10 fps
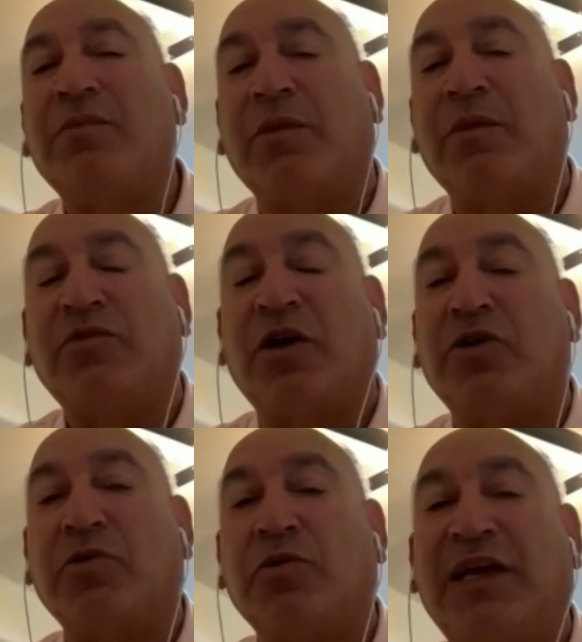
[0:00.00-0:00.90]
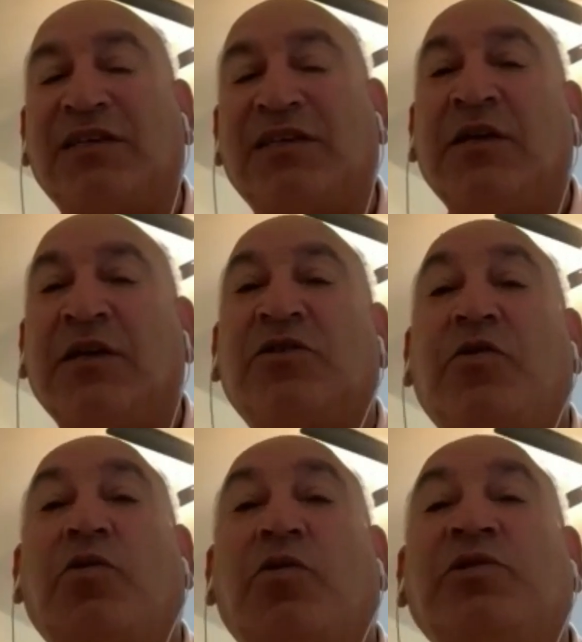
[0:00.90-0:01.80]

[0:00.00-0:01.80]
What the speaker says: I'm trying to do less. So those